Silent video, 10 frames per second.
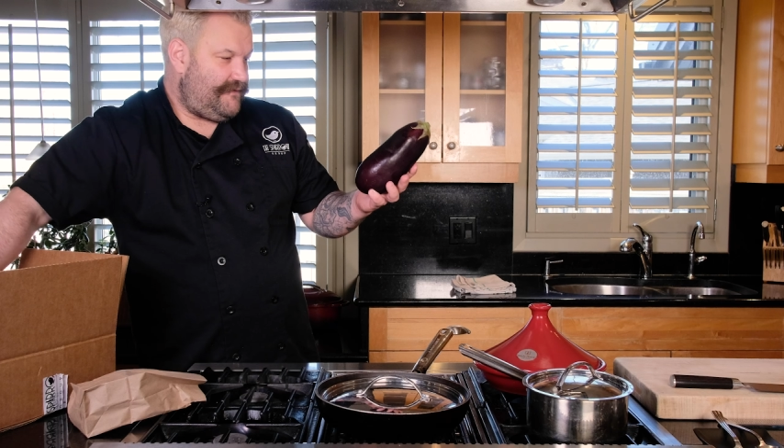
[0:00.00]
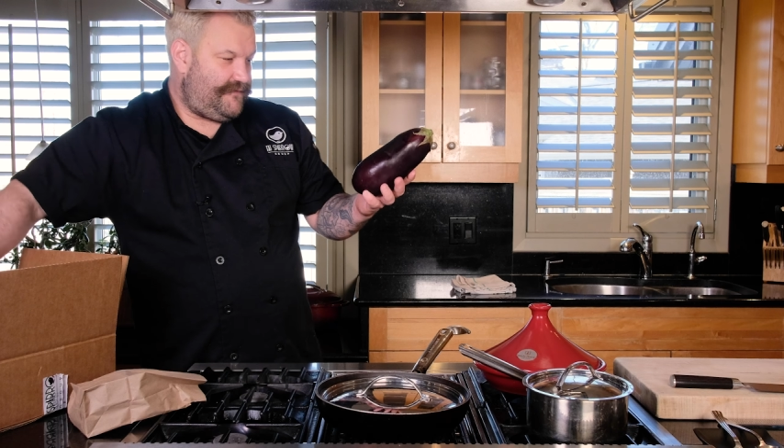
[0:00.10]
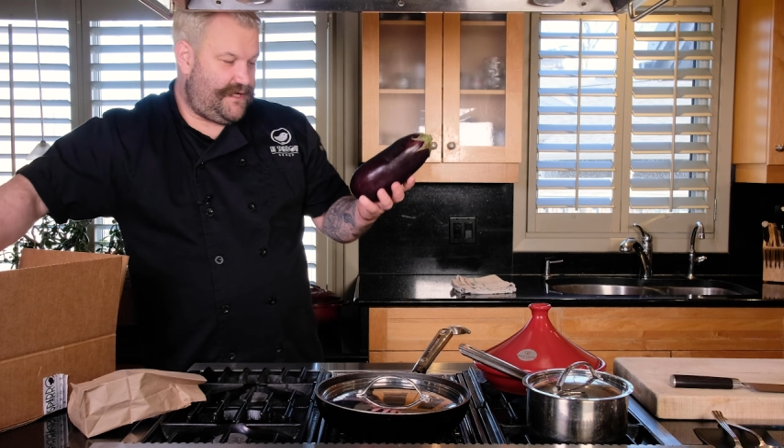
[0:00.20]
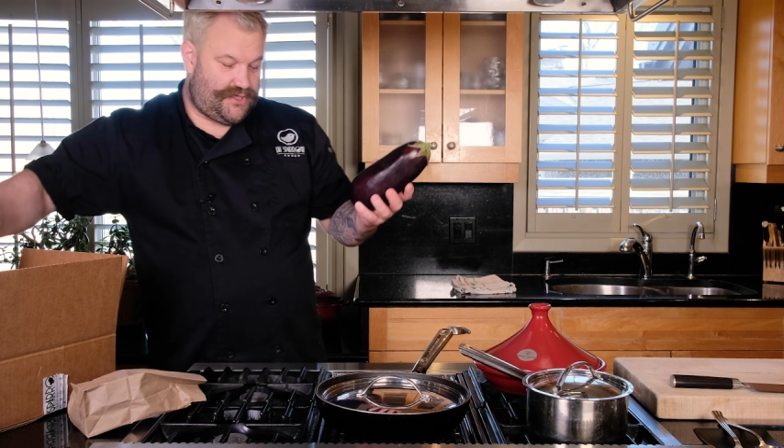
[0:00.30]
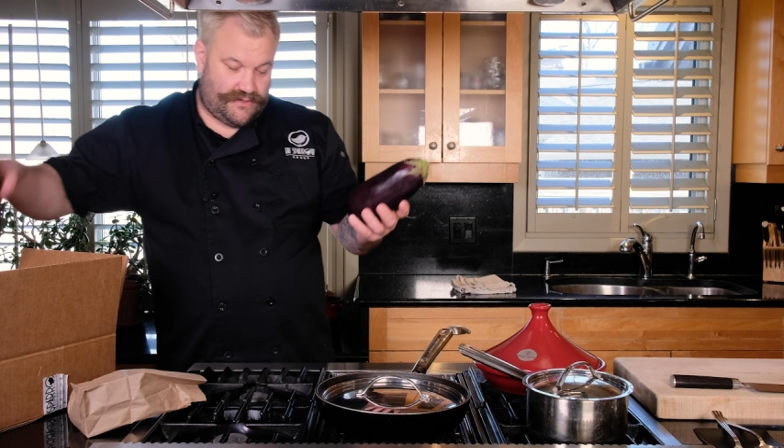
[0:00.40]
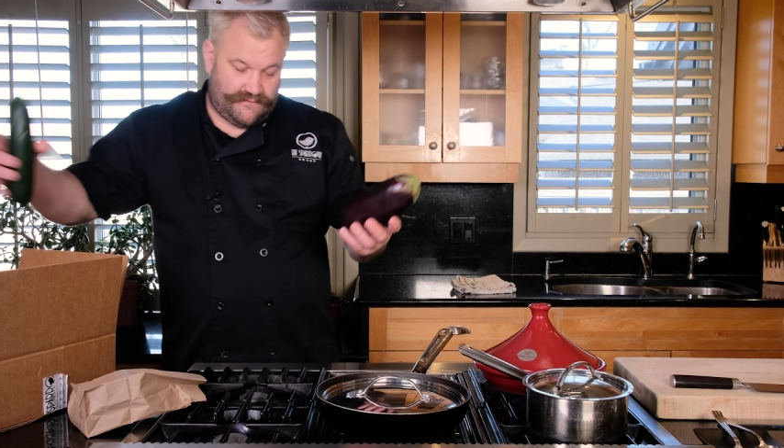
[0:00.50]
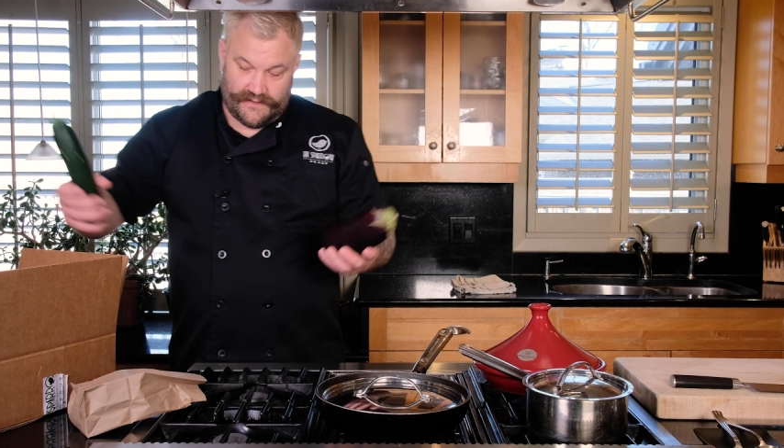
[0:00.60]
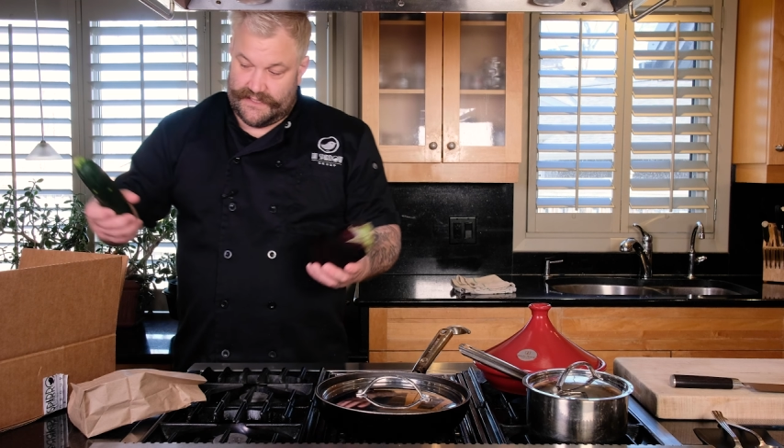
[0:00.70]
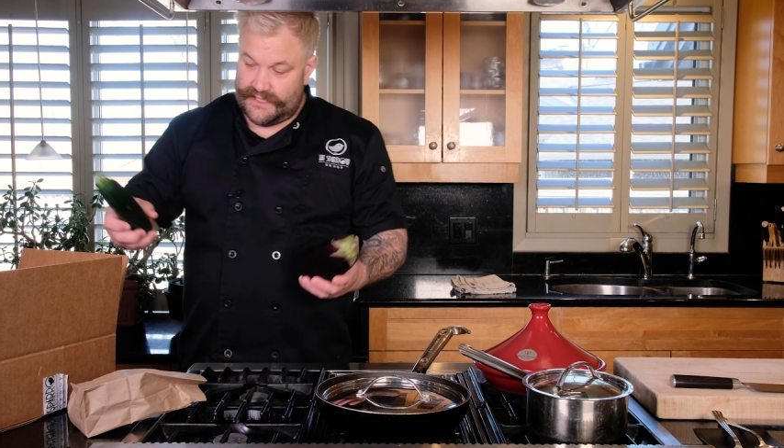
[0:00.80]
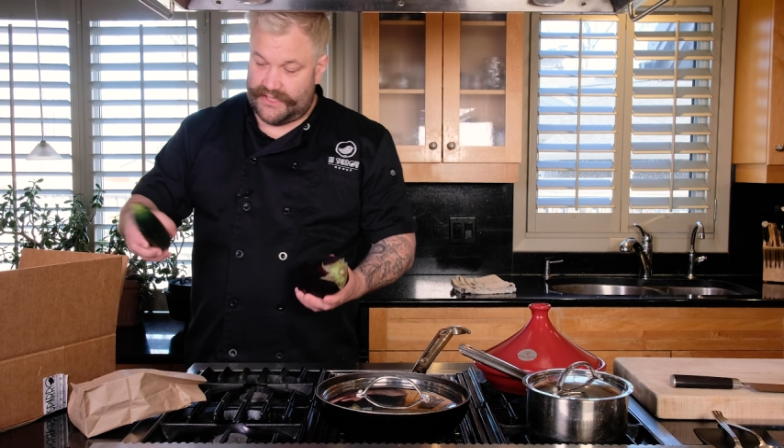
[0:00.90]
feature of
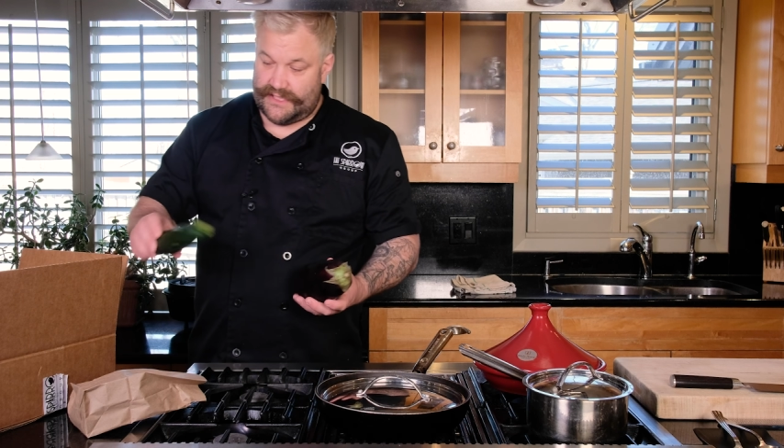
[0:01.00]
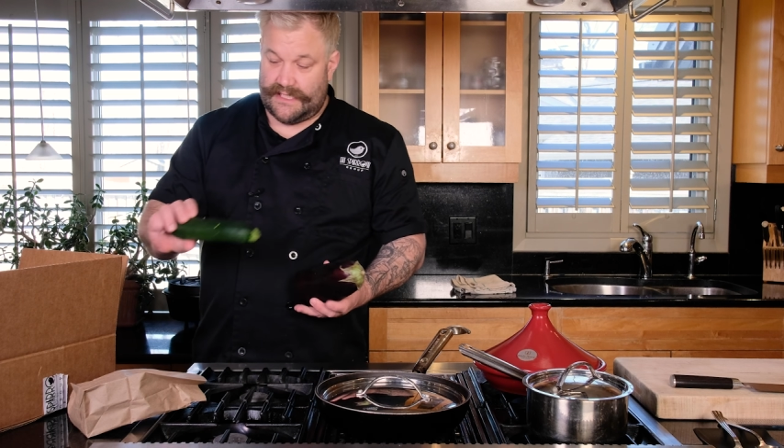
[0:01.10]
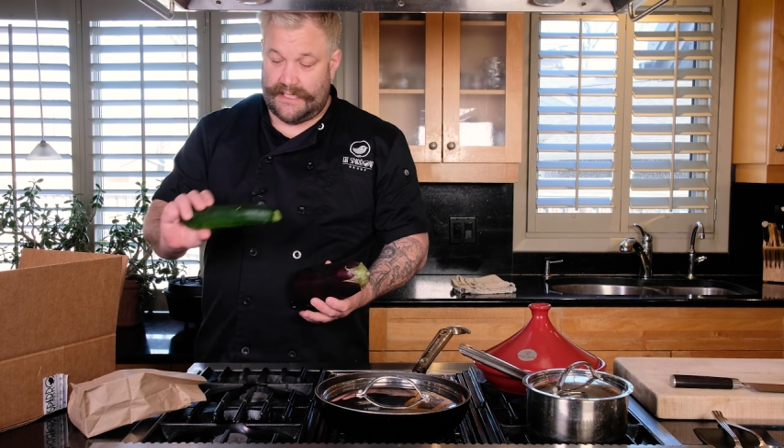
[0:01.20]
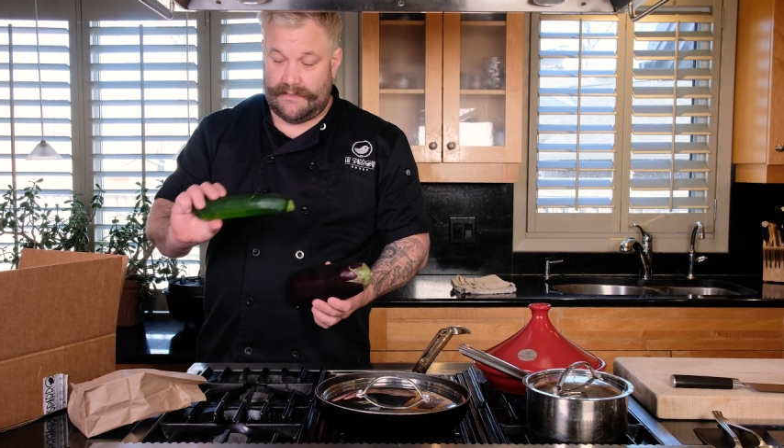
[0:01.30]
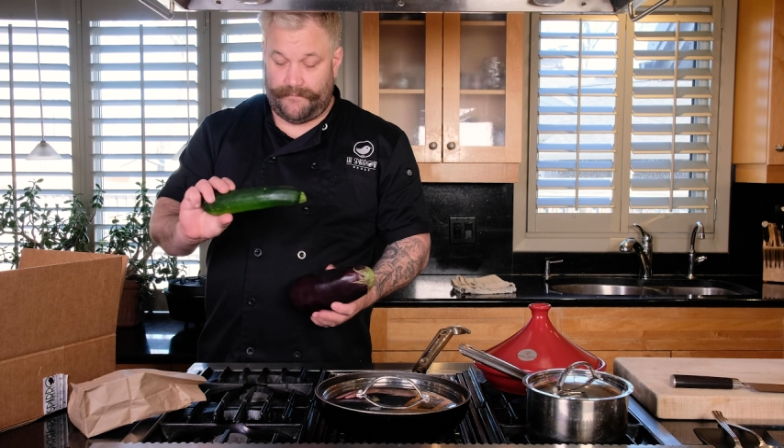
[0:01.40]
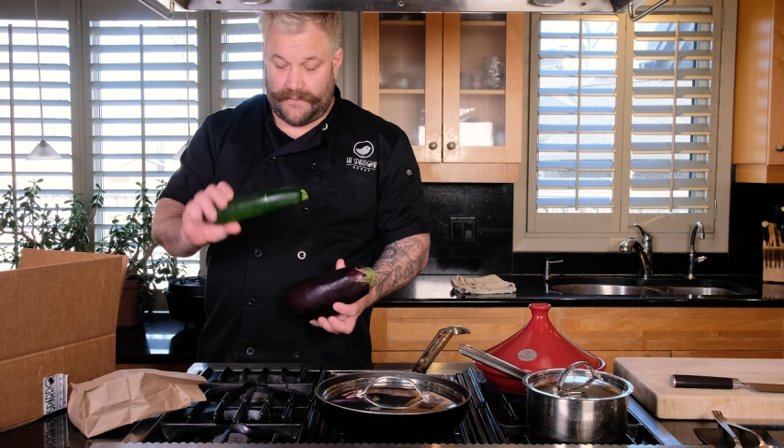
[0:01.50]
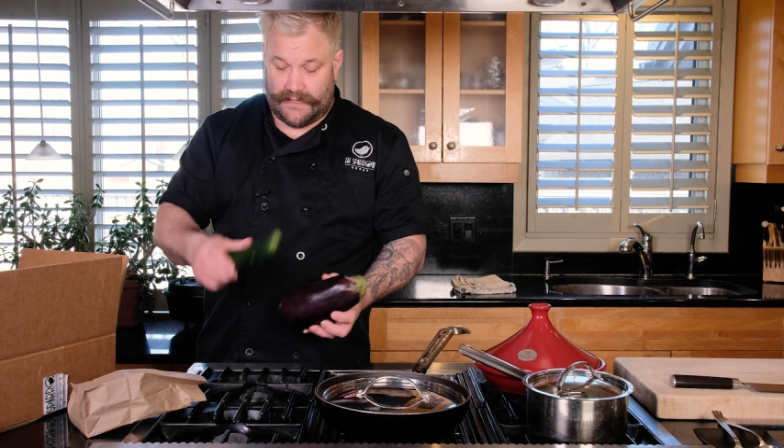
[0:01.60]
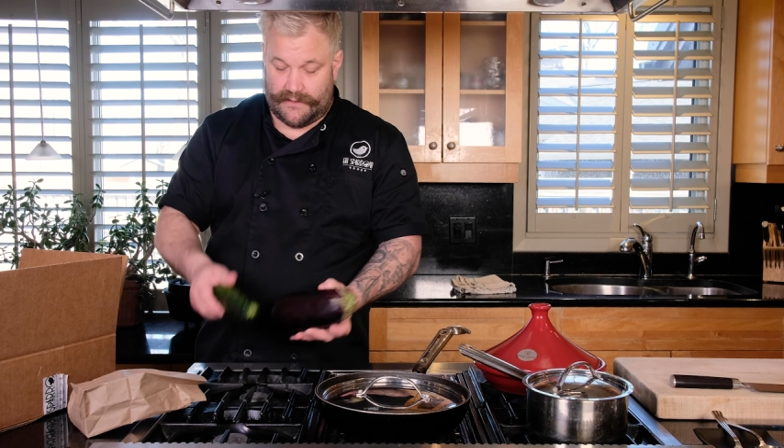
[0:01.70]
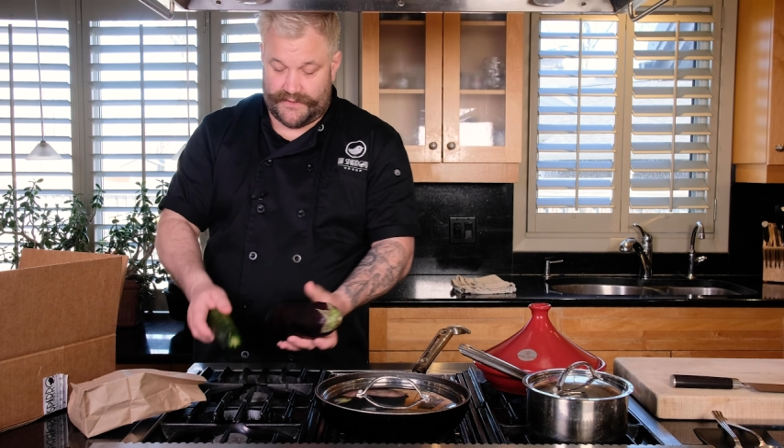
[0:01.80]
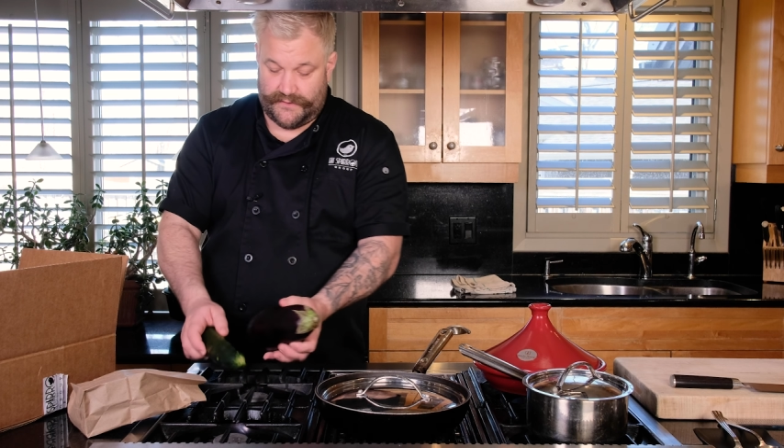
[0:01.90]
the dish today.
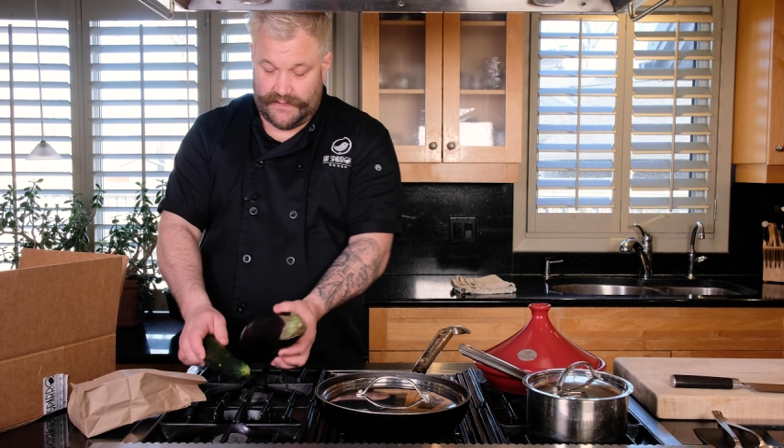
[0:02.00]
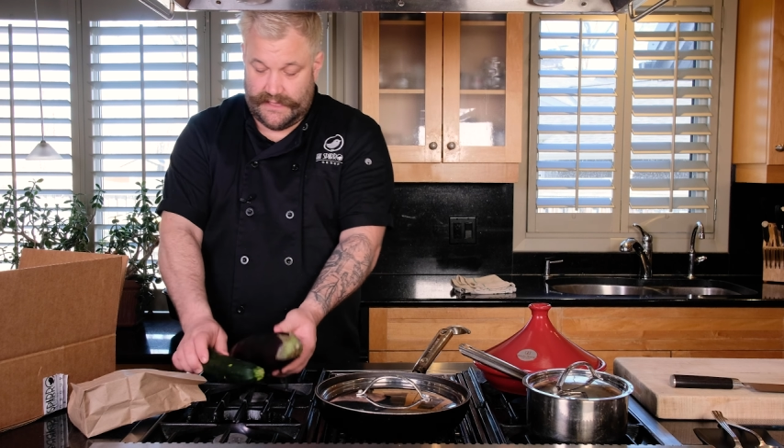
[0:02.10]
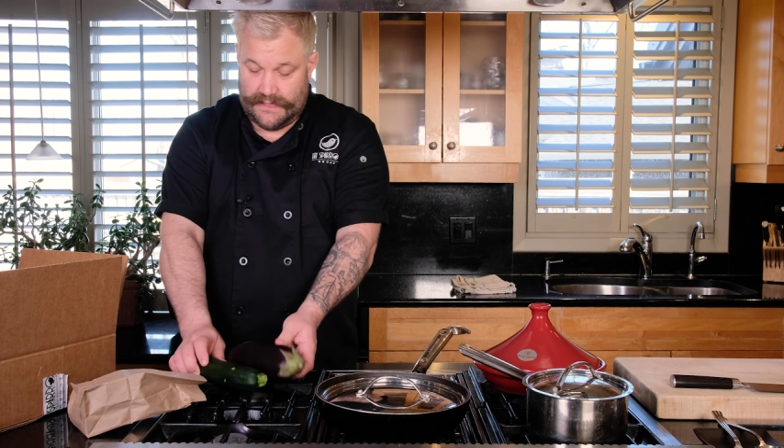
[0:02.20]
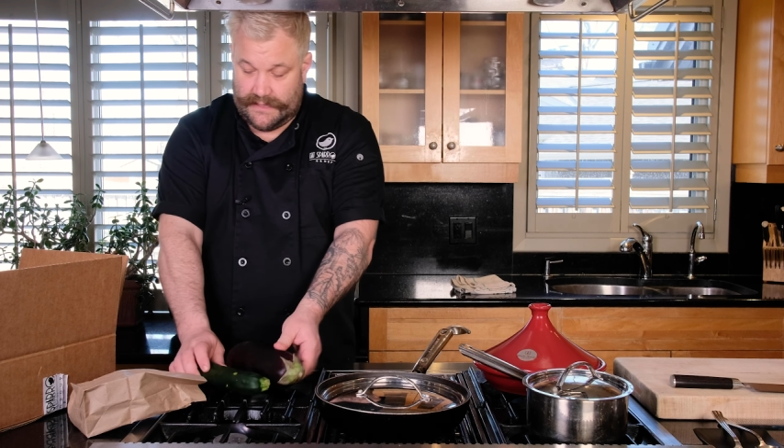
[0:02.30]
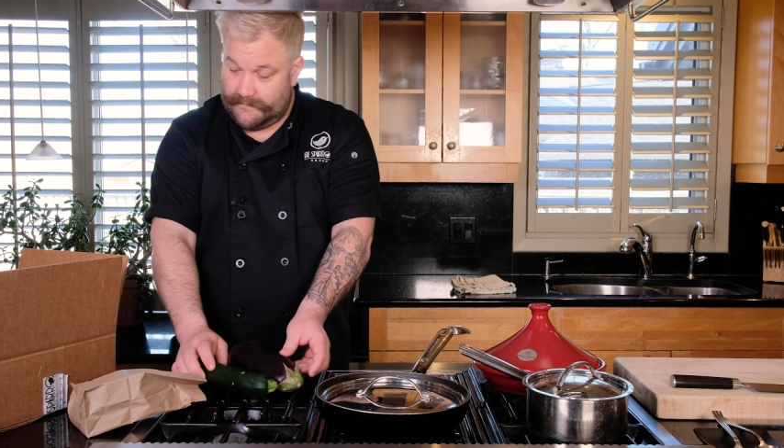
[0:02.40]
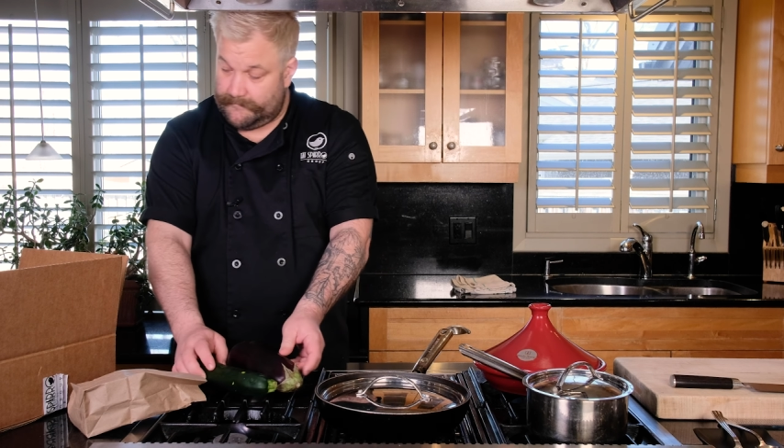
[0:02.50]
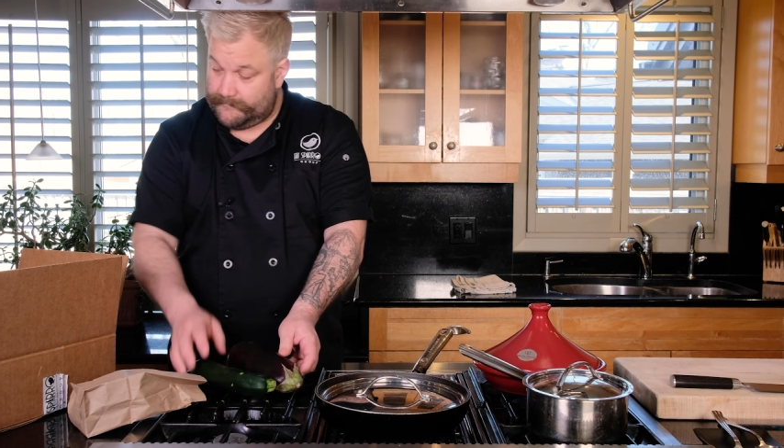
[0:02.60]
Our zucchini,